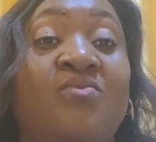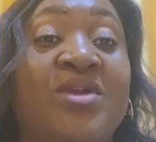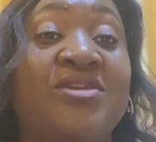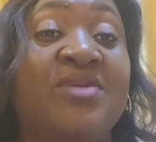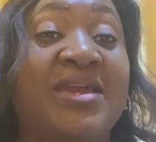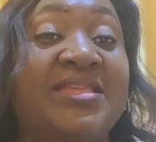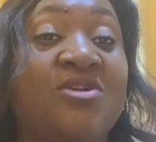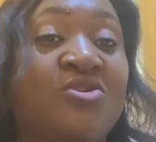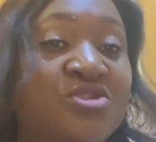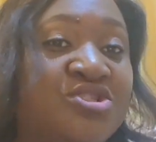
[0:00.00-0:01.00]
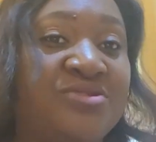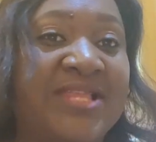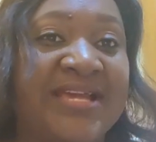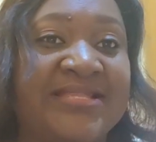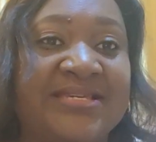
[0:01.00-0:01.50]
When you are in a country
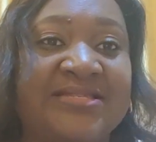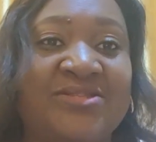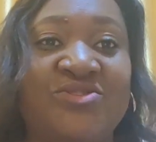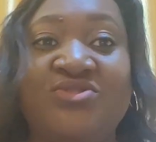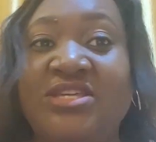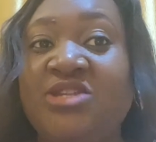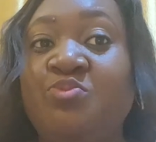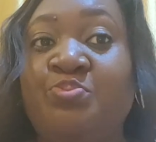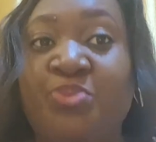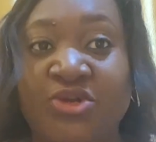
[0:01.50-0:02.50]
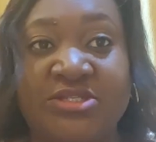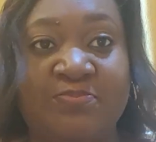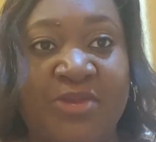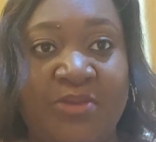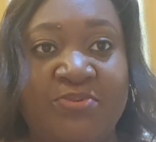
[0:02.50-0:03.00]
like this, you need
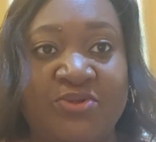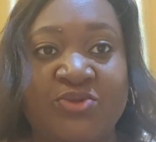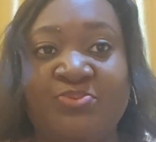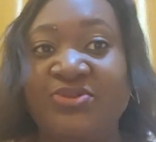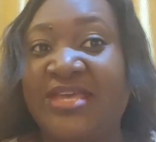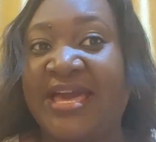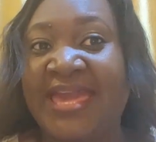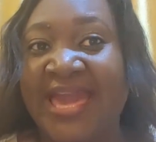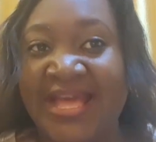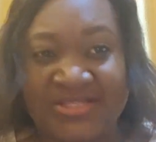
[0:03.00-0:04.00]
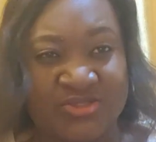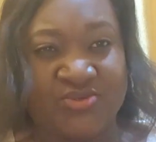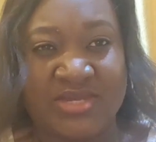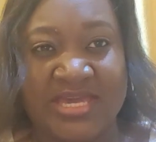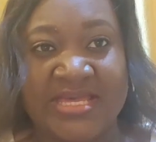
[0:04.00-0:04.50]
both people to put their heads
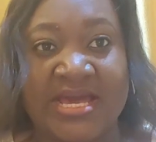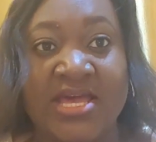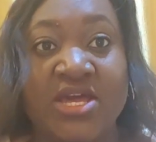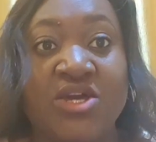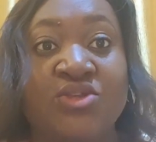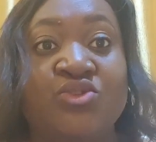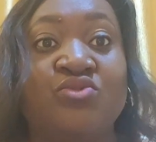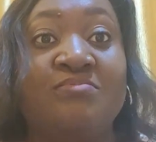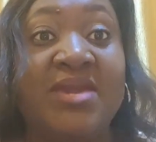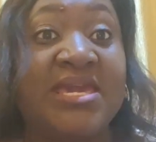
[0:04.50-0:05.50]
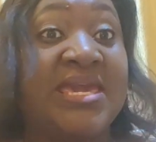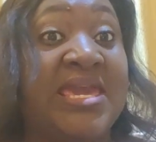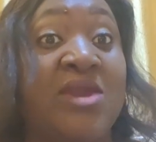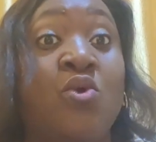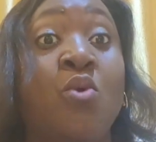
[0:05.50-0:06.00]
together to make
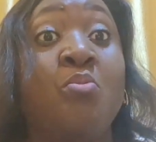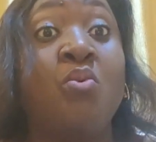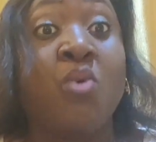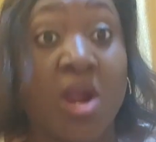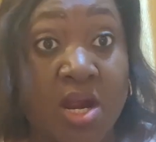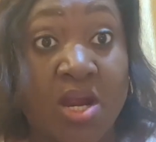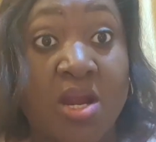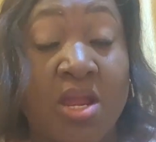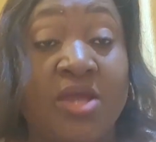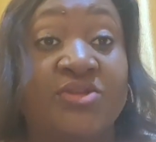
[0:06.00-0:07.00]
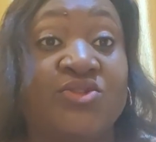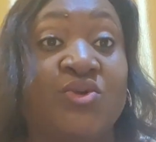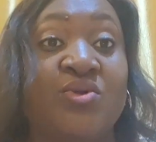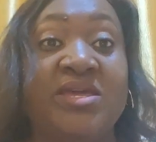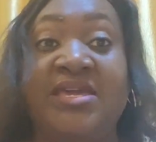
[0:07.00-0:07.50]
a home work.
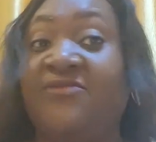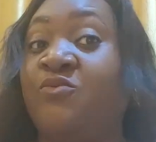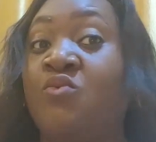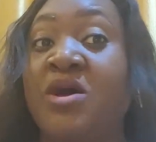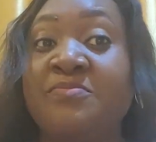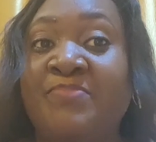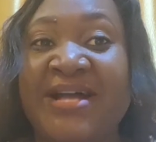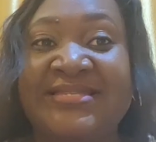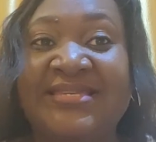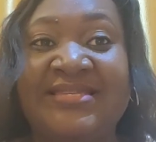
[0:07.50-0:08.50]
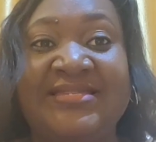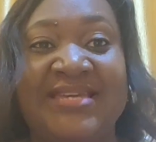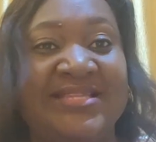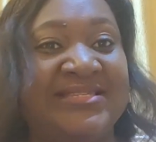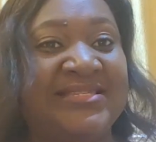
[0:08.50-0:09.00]
So if one party is
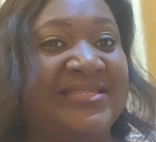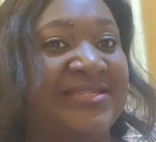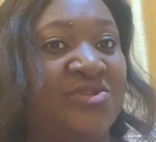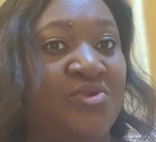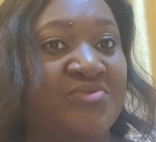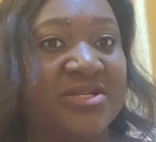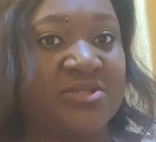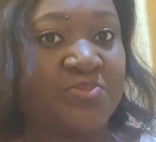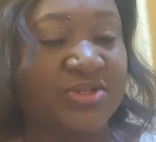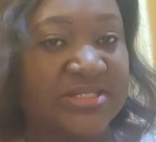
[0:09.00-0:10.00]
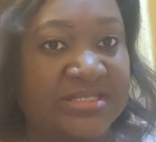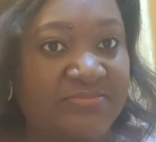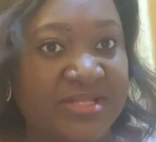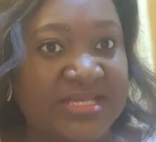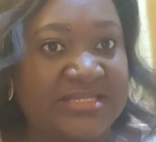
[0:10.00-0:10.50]
saying this is your
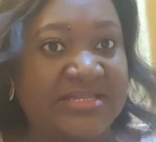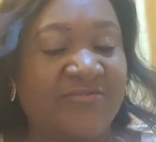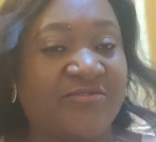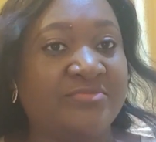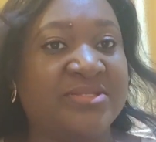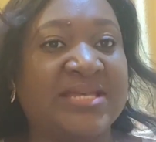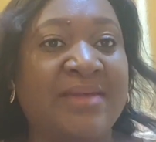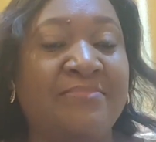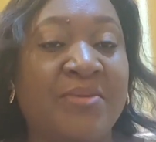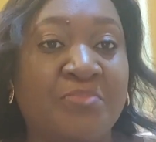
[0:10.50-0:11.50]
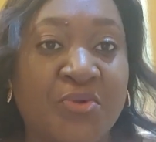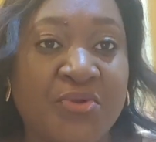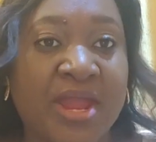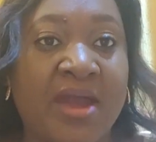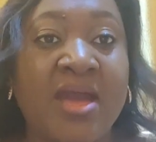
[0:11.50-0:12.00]
responsibility from time
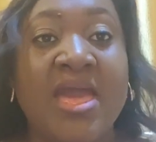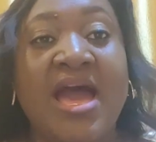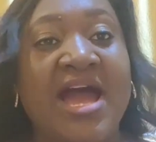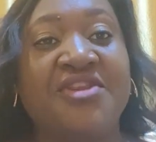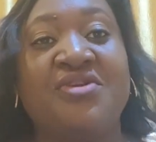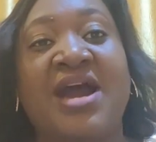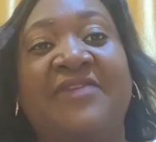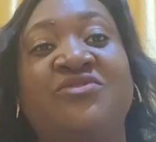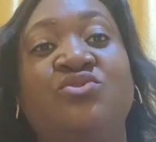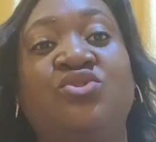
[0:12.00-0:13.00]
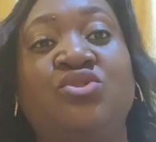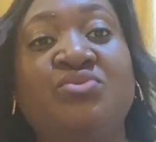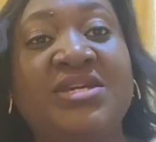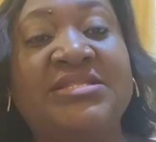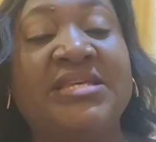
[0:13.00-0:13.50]
memorial and you have to
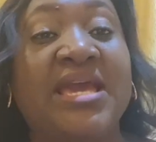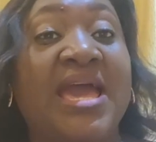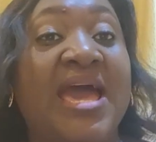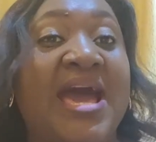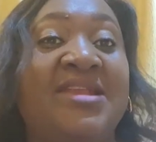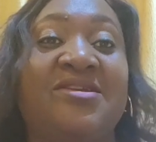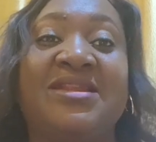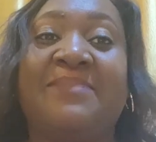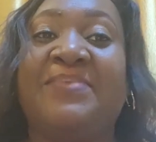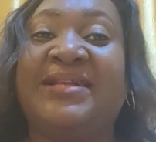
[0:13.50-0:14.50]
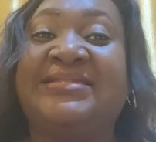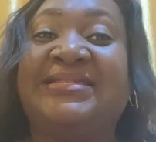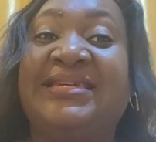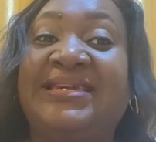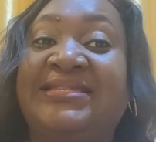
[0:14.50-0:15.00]
do it, and the other
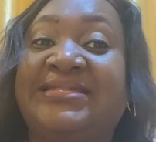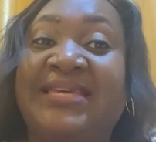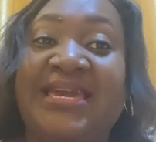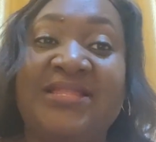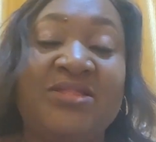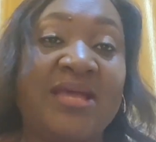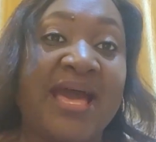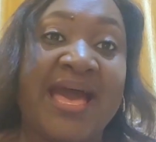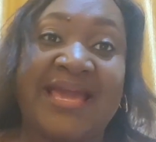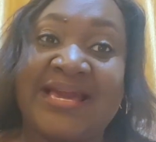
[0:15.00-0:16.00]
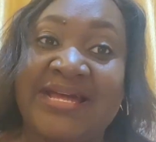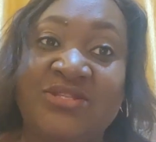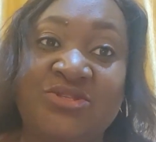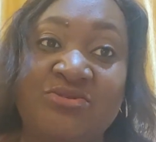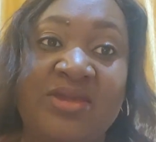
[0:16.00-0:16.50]
party is saying I
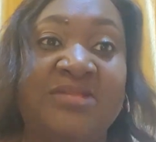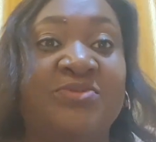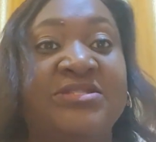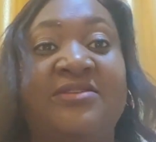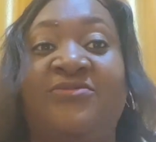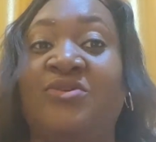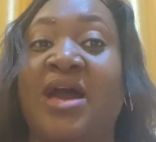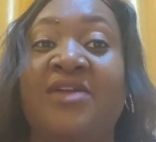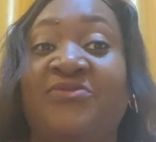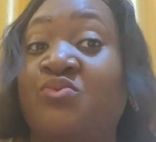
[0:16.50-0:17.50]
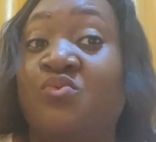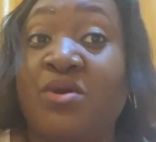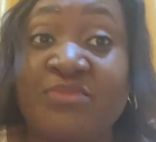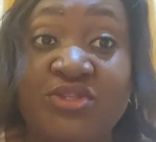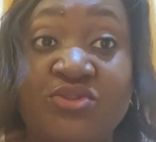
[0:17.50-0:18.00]
can't do it, but if you
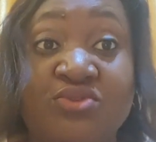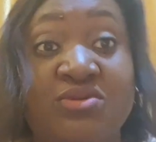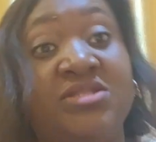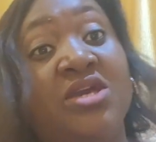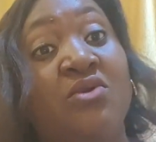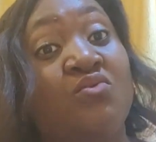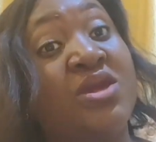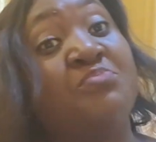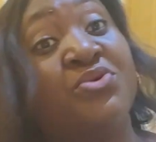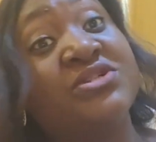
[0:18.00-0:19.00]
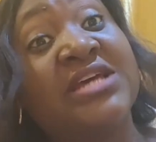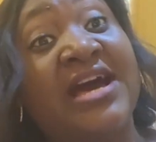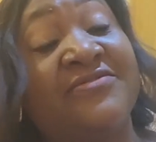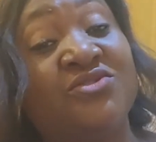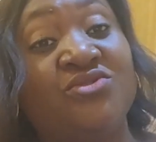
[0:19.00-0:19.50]
want me to do it, we both
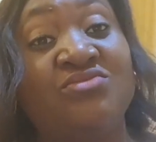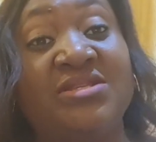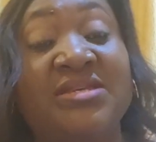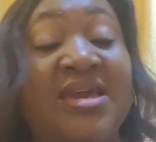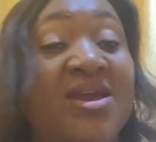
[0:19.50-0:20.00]
have to do it,